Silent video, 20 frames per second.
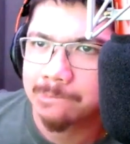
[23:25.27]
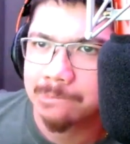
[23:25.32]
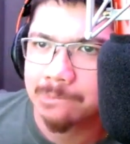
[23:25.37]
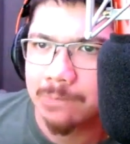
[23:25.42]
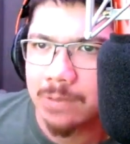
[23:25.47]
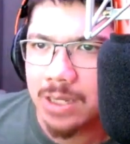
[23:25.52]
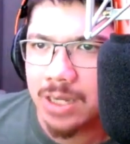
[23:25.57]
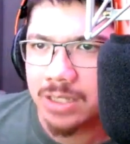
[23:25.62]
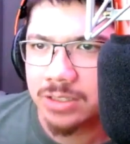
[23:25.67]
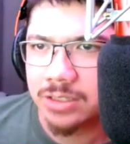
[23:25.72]

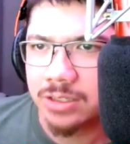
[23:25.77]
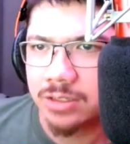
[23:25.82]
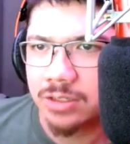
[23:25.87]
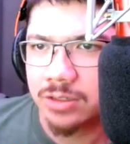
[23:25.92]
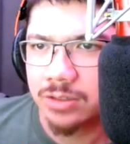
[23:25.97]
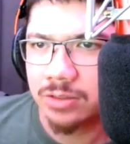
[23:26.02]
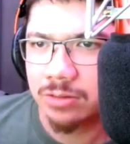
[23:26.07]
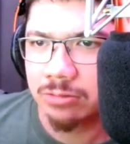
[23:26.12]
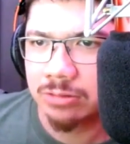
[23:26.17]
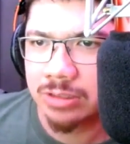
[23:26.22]
Isaac, are
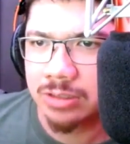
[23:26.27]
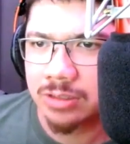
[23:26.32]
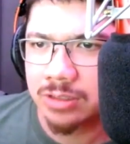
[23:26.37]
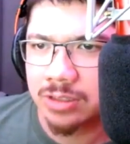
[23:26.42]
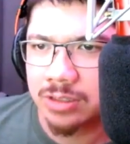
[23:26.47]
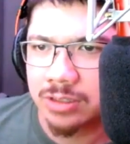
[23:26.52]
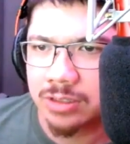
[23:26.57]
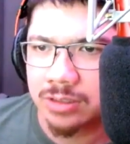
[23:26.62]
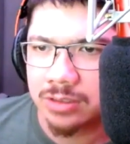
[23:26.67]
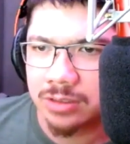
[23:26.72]
you in
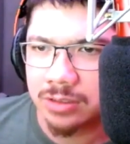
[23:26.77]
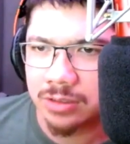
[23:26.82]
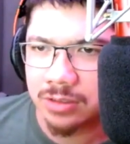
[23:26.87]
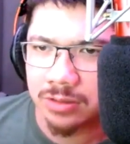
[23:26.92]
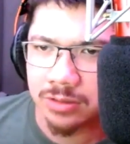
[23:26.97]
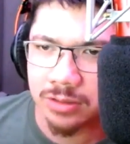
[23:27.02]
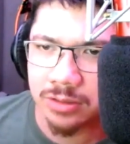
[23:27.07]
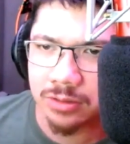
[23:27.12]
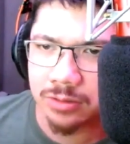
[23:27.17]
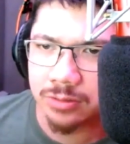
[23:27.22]
the? Are
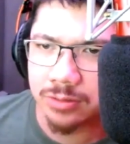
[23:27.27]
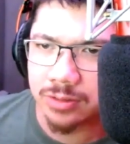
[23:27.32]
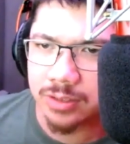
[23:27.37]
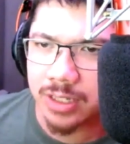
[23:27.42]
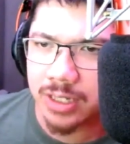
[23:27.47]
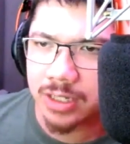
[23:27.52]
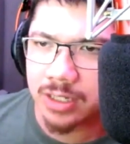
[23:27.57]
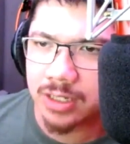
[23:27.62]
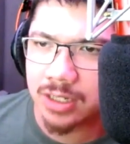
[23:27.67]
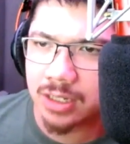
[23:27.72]
you
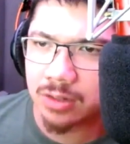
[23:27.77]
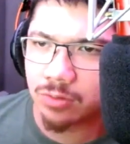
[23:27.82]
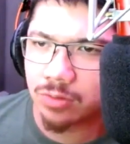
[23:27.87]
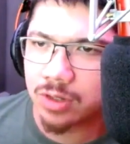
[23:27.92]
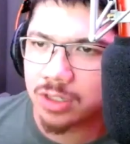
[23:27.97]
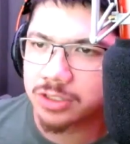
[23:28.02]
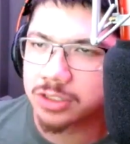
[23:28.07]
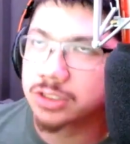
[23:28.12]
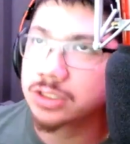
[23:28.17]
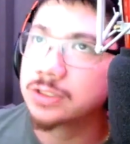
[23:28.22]
hanging out
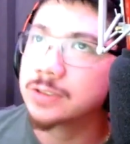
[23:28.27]
watching?